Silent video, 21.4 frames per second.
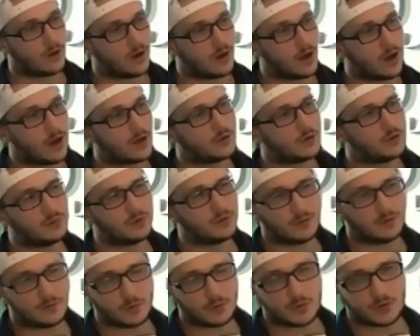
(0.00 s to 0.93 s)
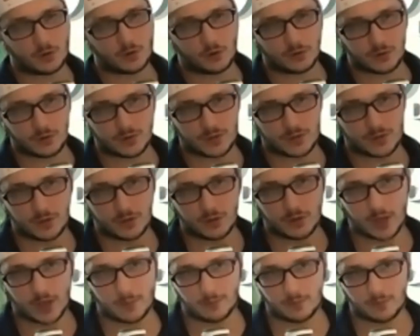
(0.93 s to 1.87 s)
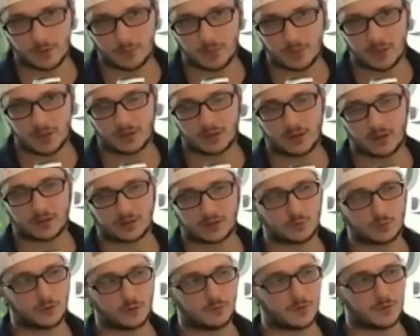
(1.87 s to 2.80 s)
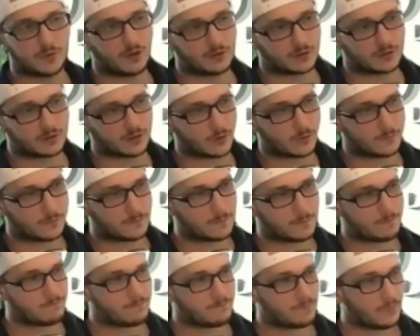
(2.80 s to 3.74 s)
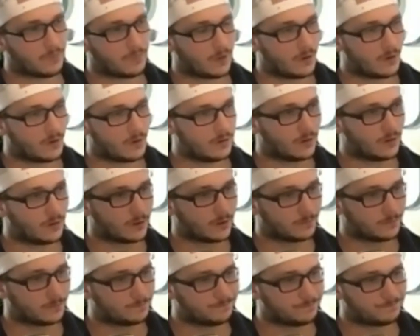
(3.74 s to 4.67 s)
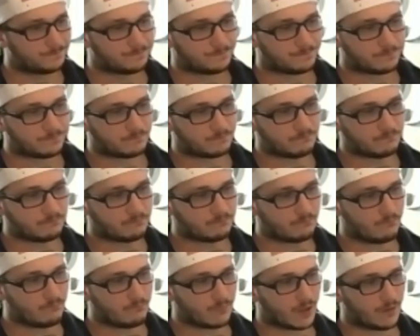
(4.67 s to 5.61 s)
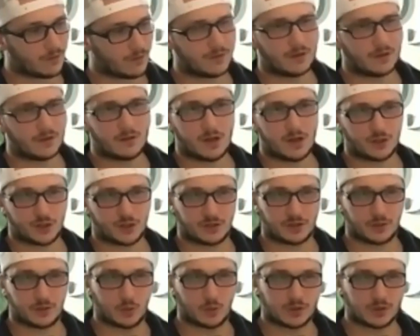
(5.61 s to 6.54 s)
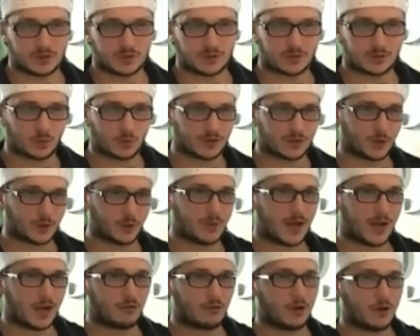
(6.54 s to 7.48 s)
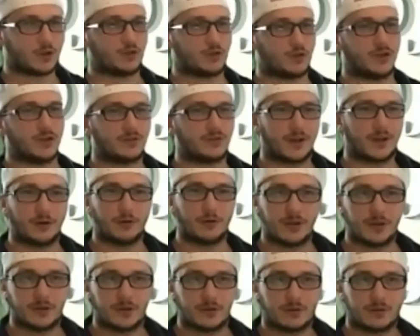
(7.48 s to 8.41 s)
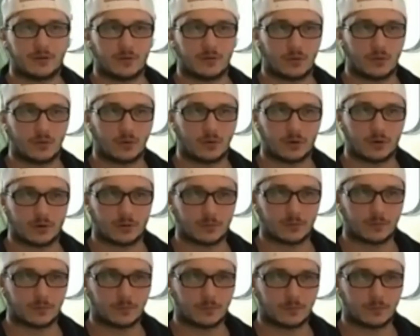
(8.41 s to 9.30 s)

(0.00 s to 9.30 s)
I do believe you told, you said you came from the Pentecostal movement also. Um, theologically, was was your background Trinitarian or